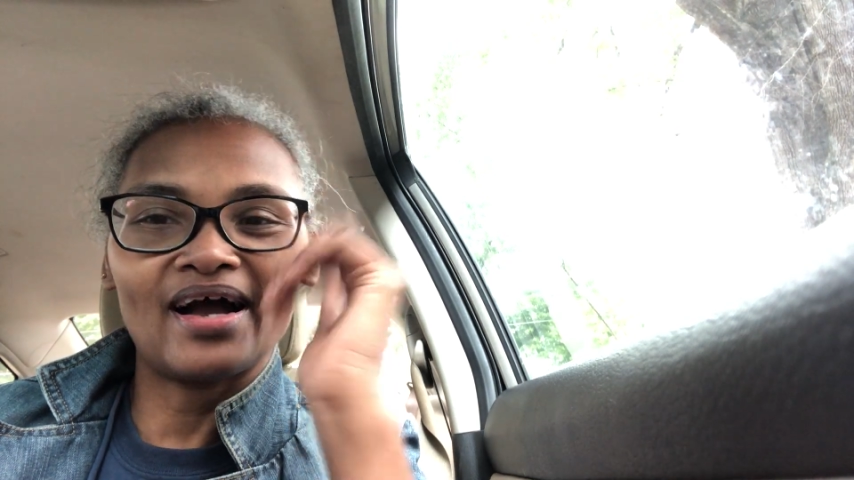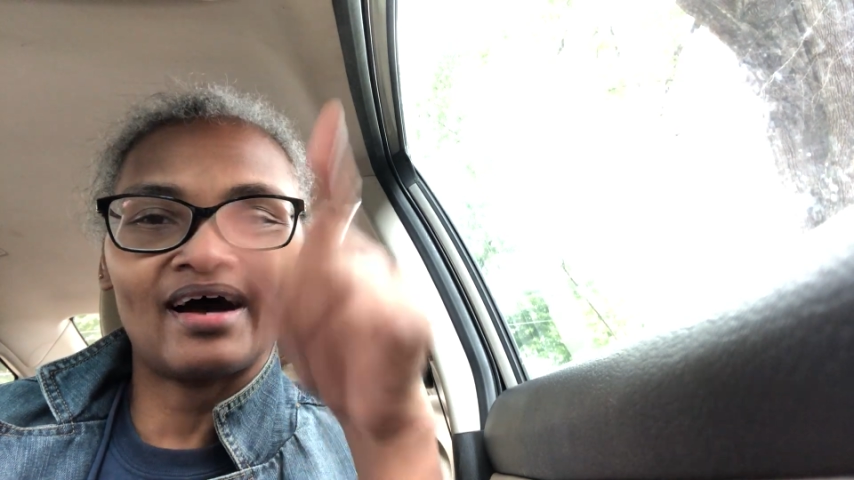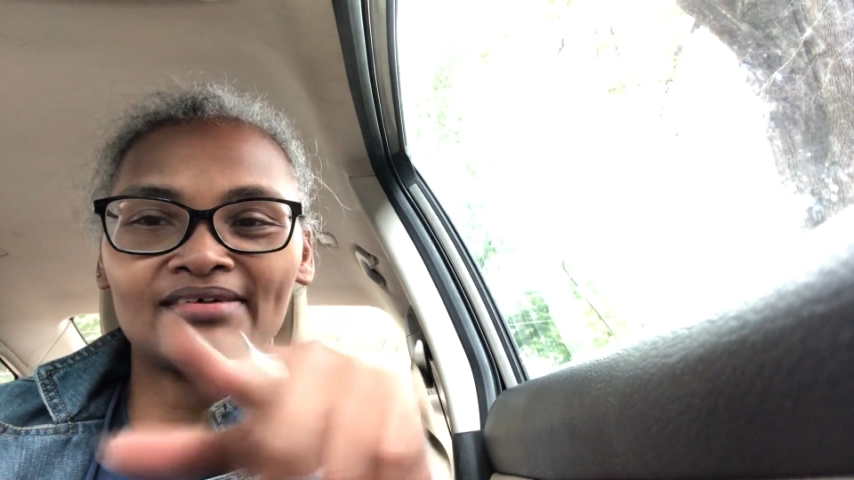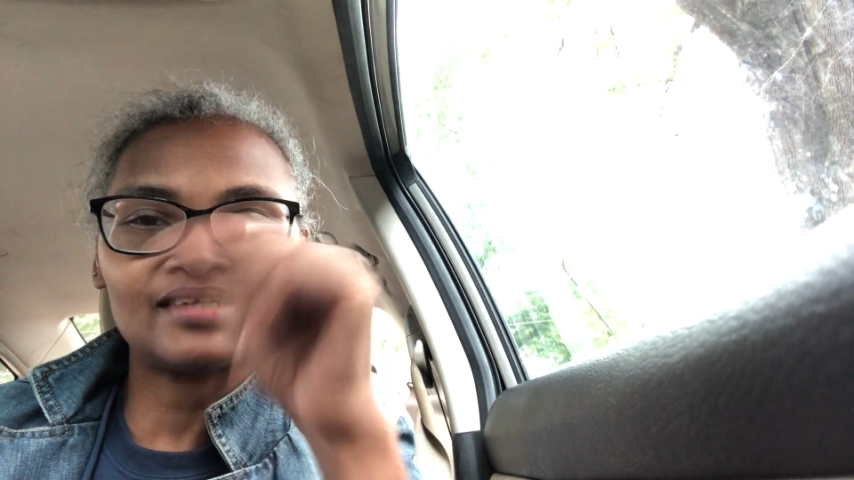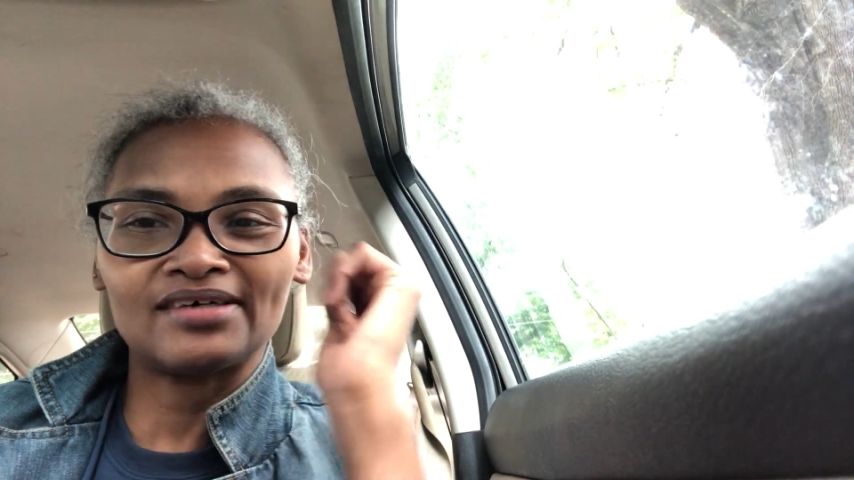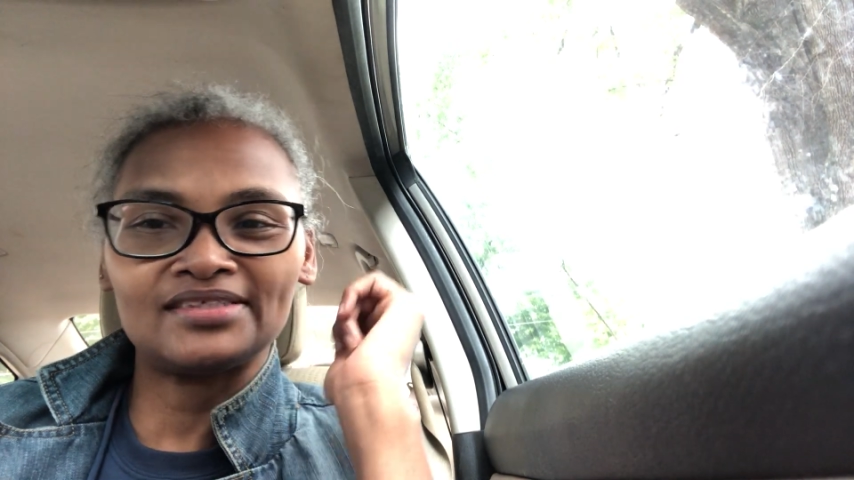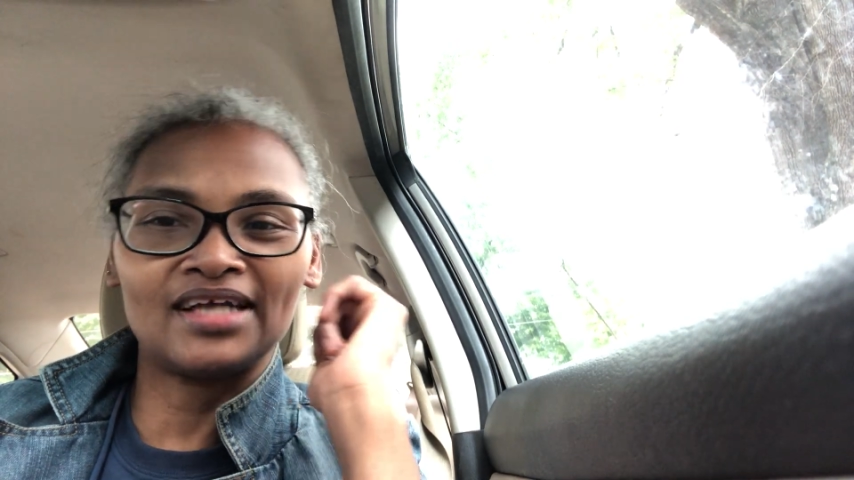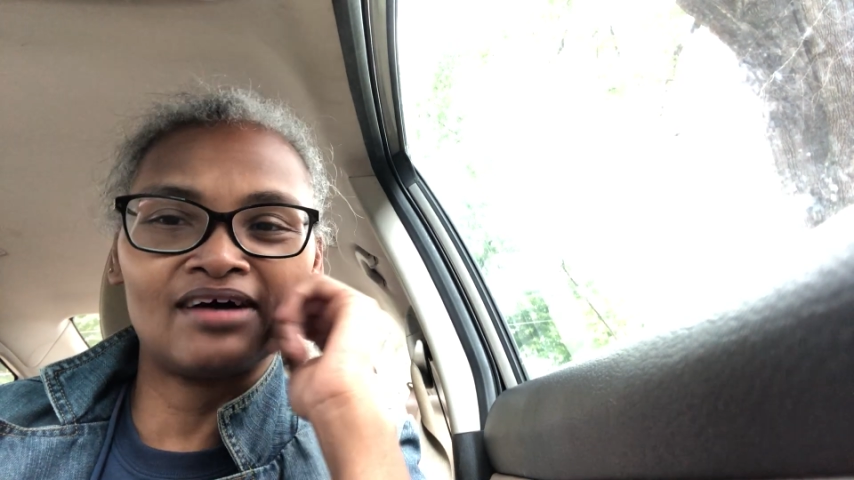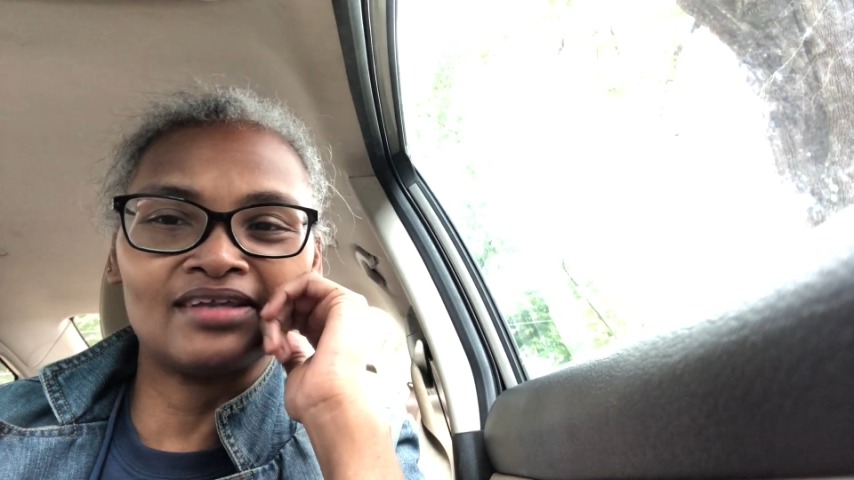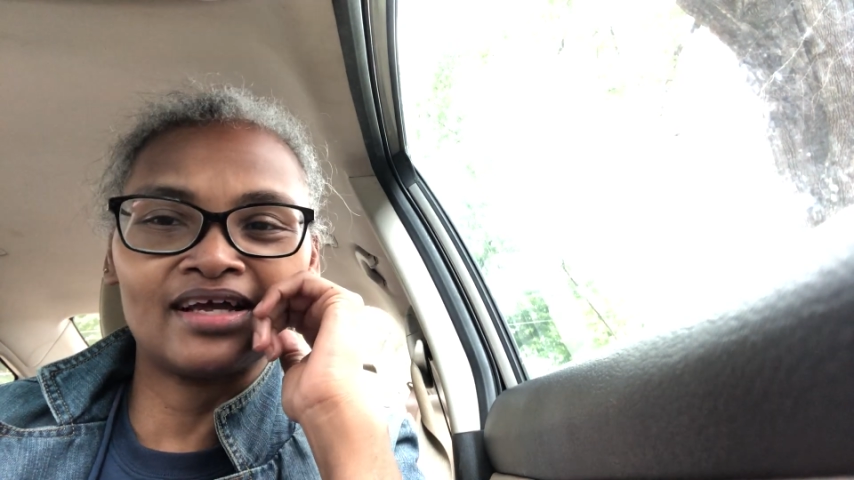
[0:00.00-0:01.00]
I'll talk to
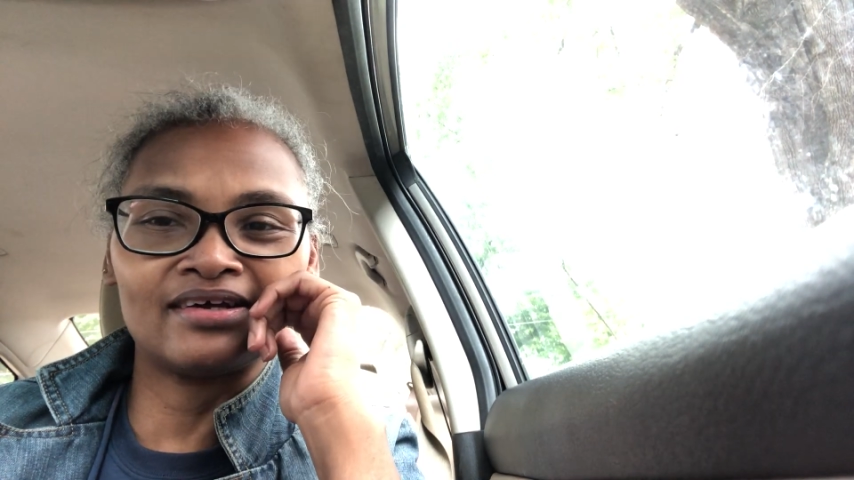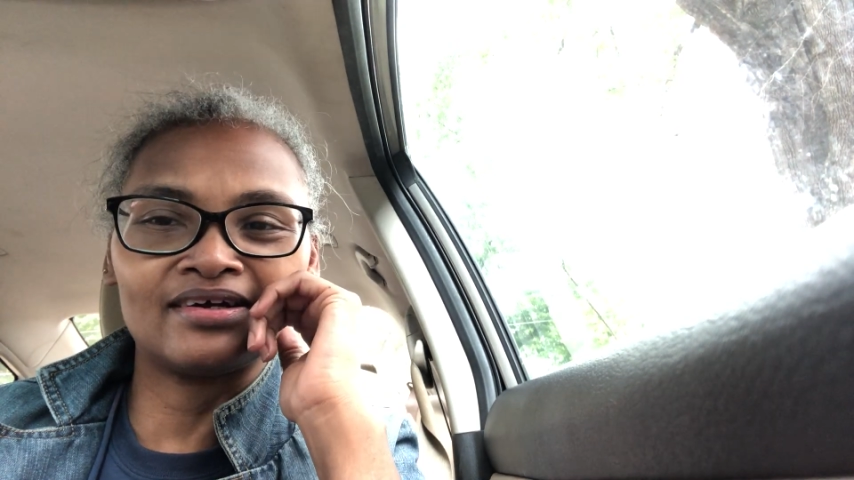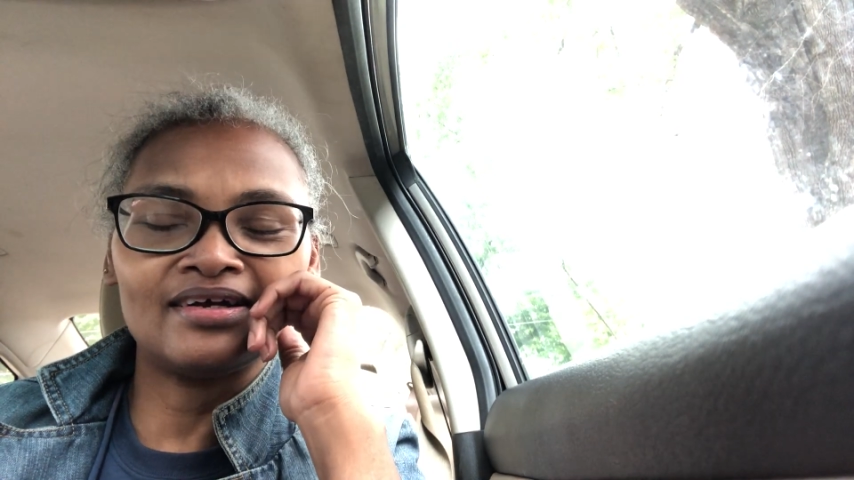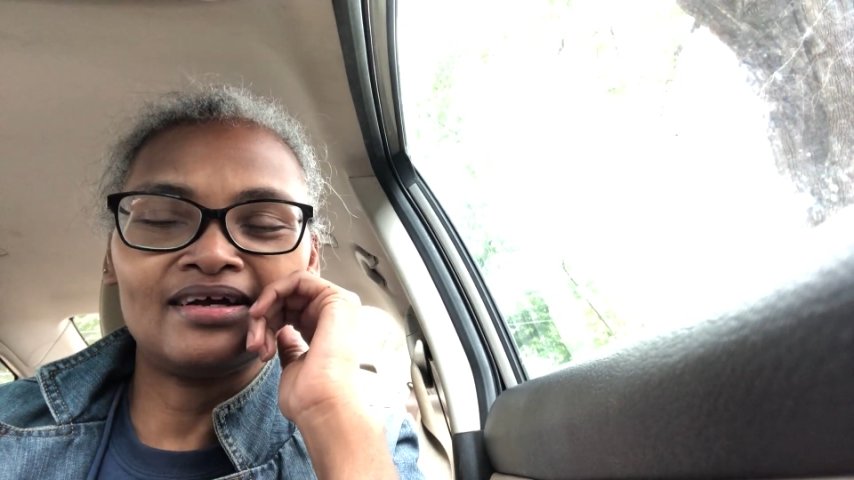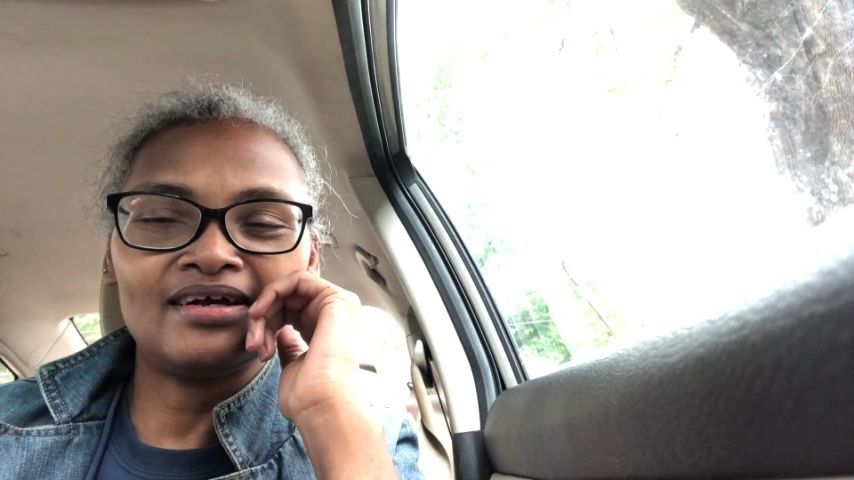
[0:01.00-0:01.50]
y'all later.